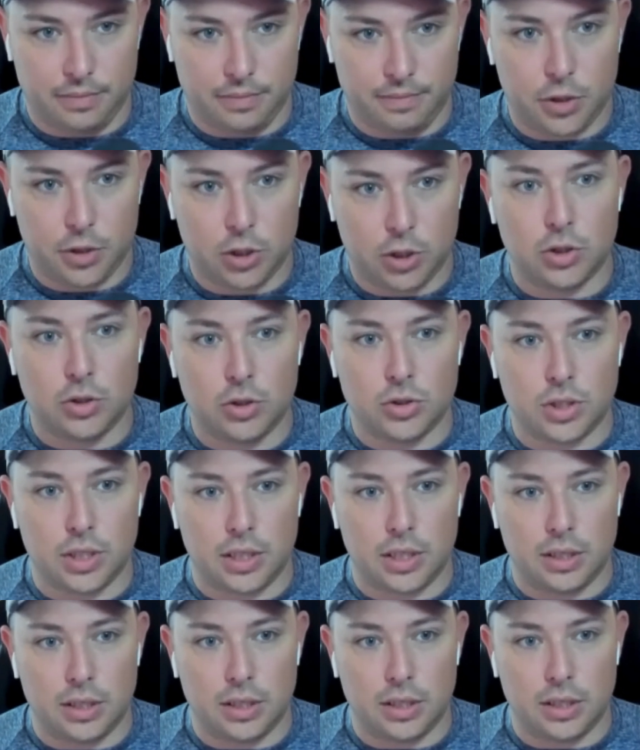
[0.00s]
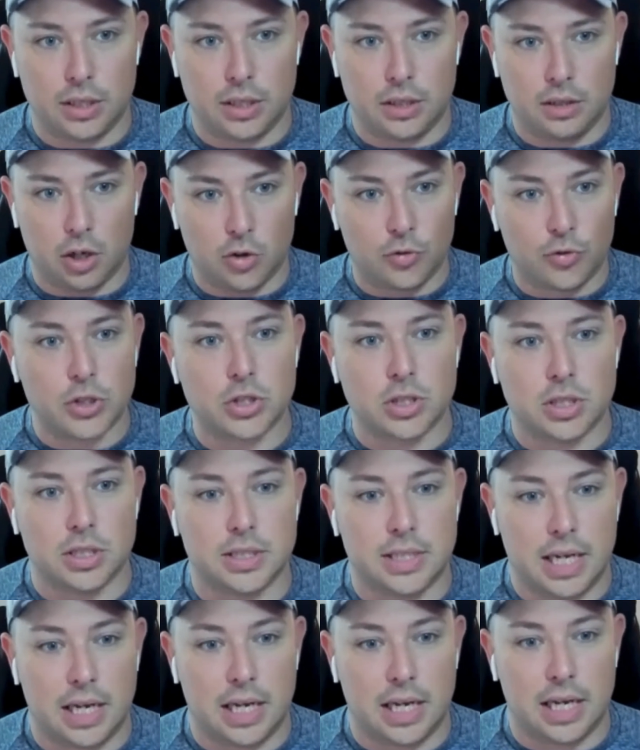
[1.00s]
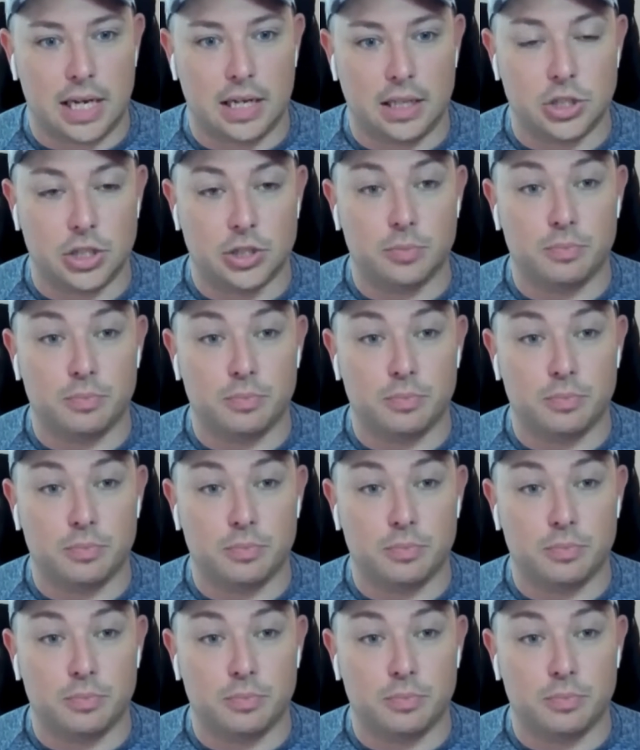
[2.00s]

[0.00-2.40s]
You're using artificial intelligence,